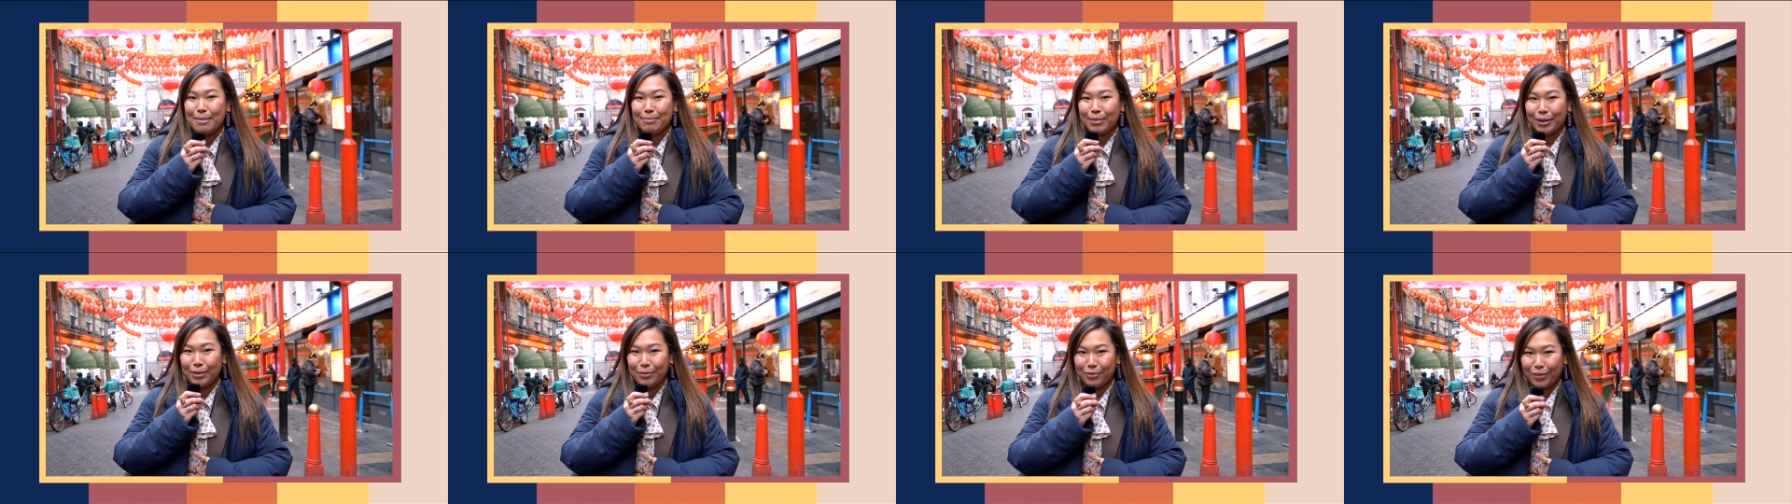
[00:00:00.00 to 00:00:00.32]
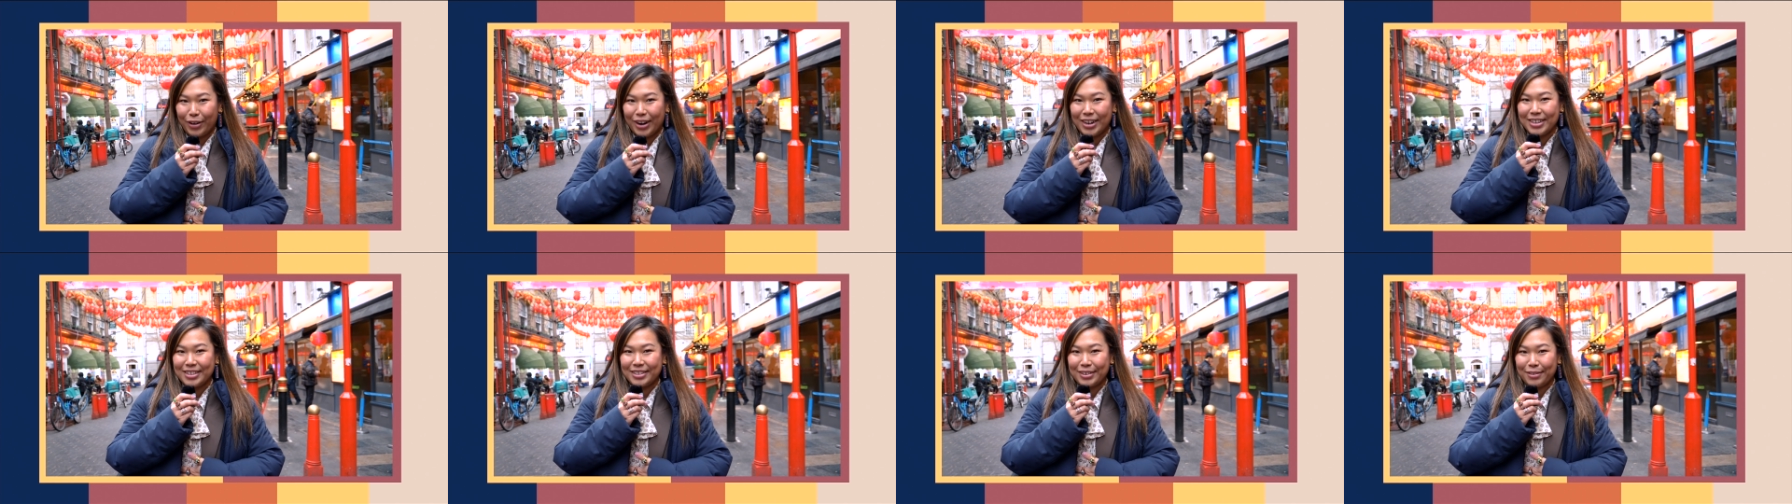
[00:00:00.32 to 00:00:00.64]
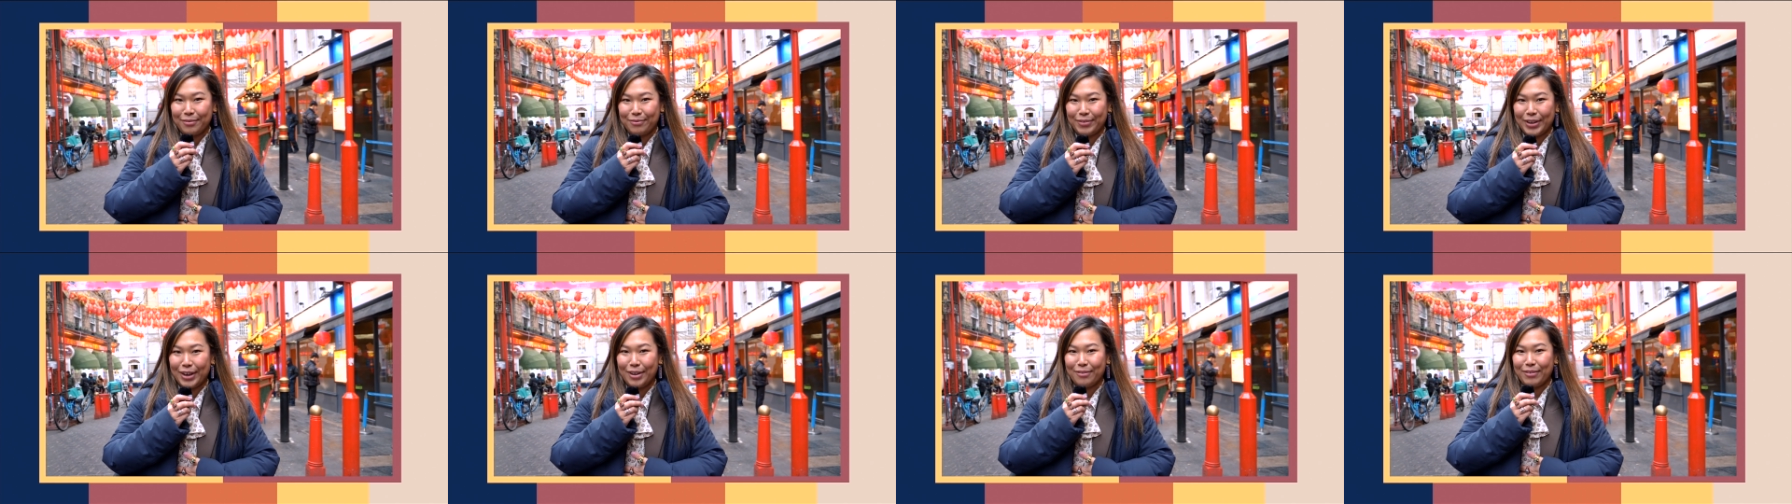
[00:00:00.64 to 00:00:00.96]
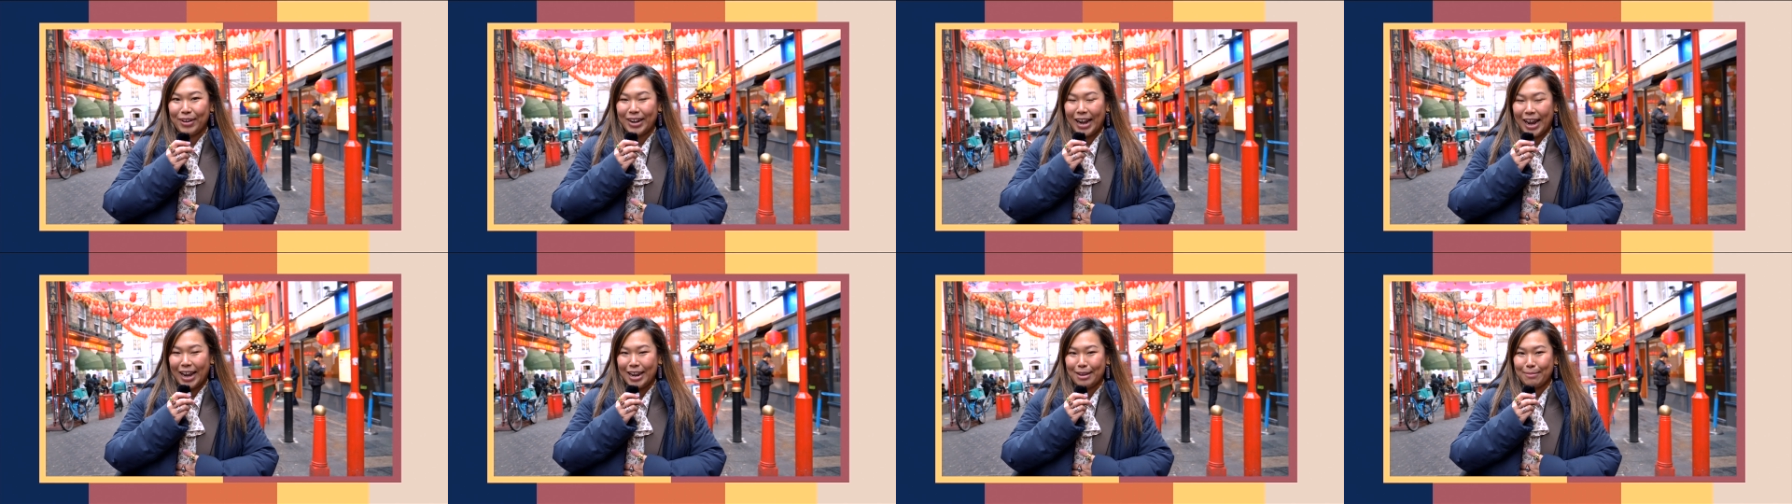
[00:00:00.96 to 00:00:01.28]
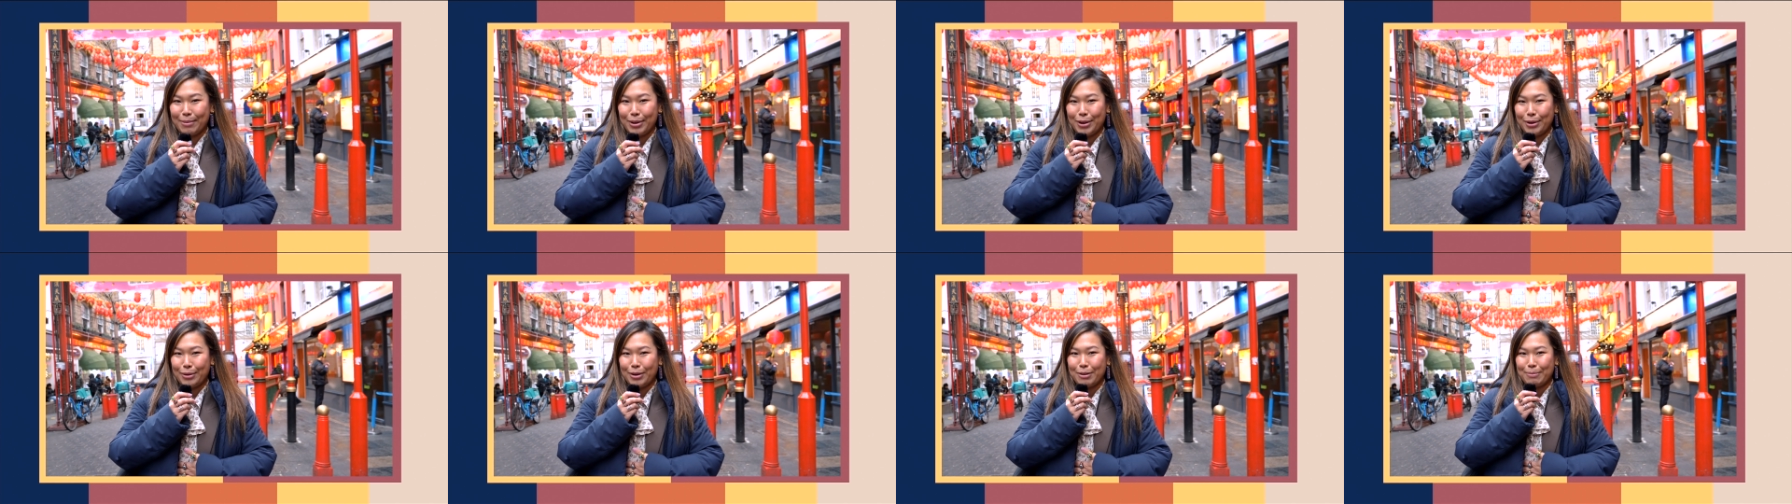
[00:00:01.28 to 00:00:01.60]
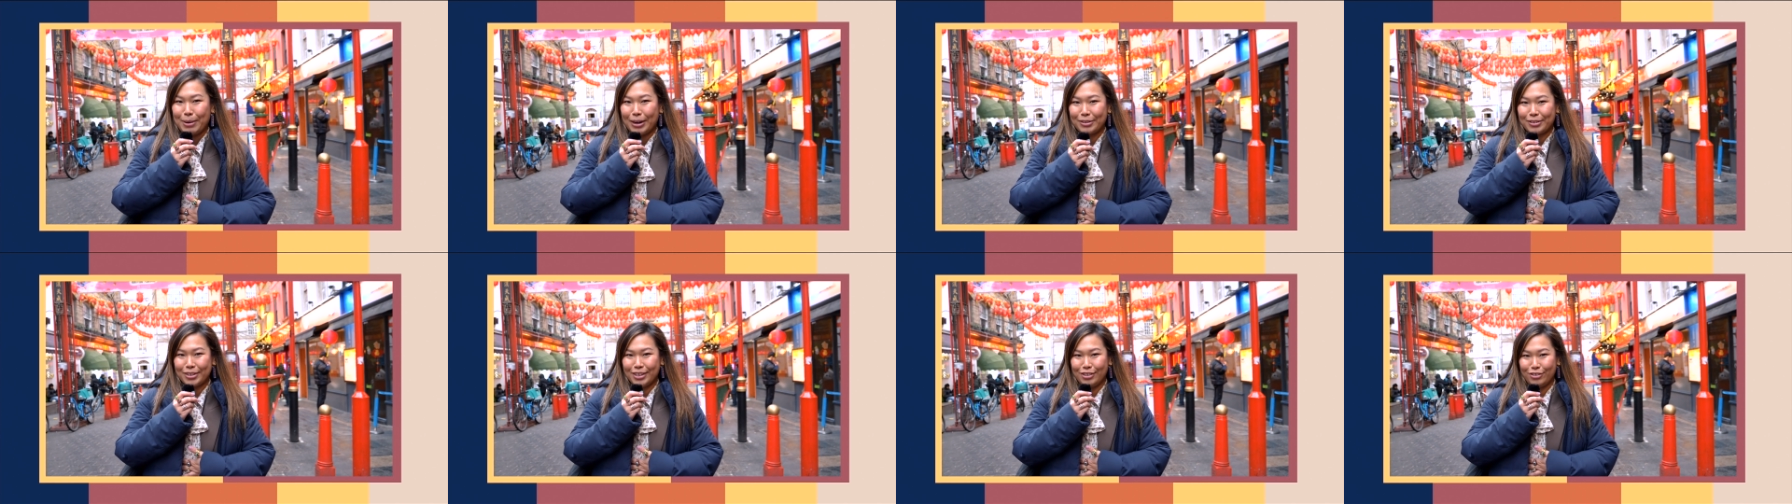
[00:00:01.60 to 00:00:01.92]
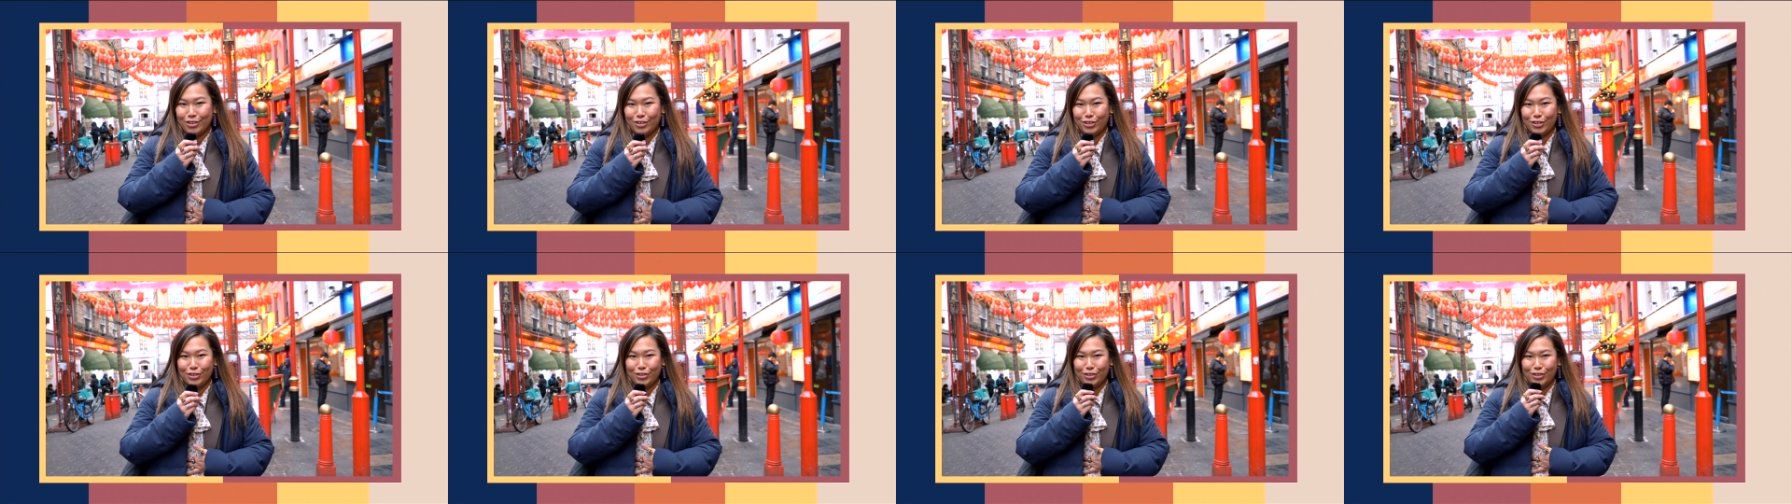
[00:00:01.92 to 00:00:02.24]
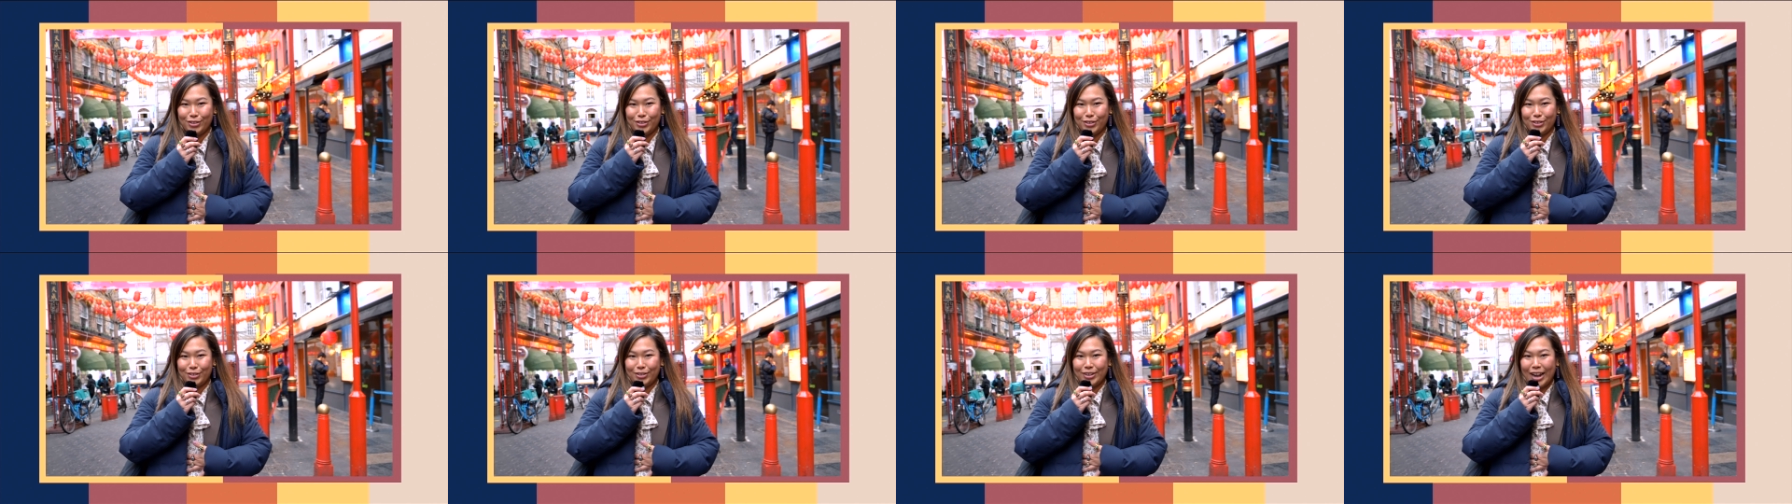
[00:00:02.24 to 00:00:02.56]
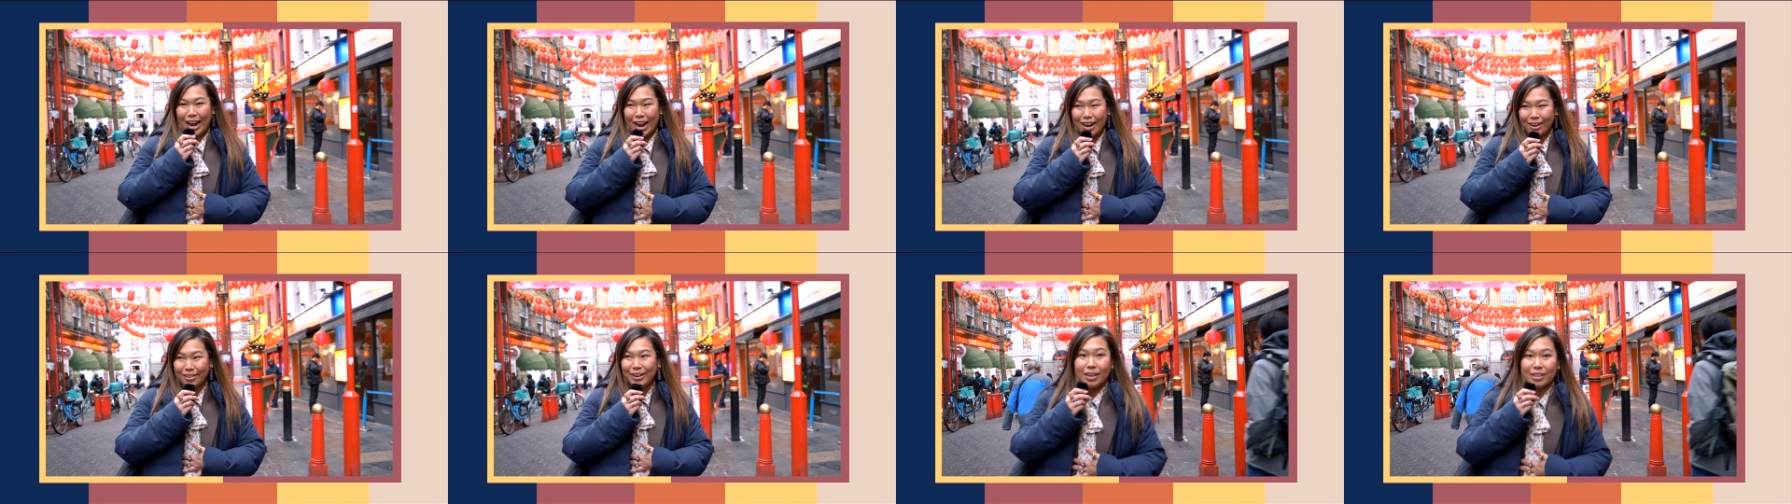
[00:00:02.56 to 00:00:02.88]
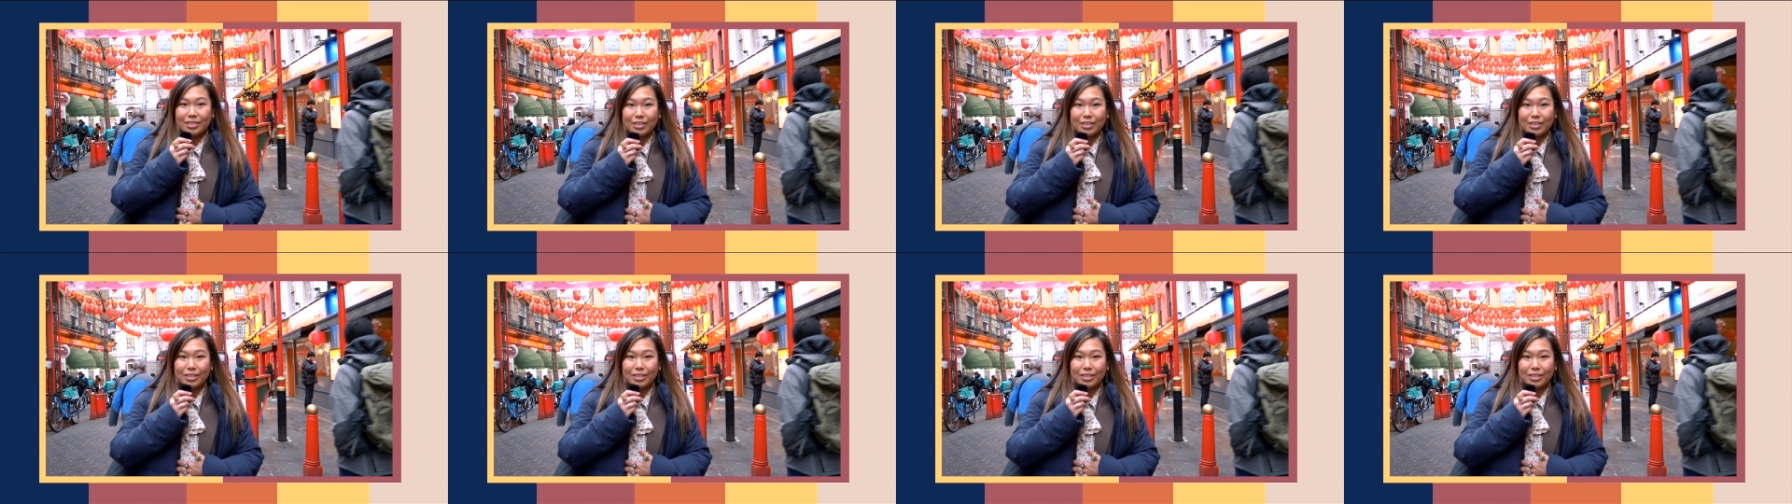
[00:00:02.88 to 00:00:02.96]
my friends Viv and Amy, who I'm about to introduce you to now.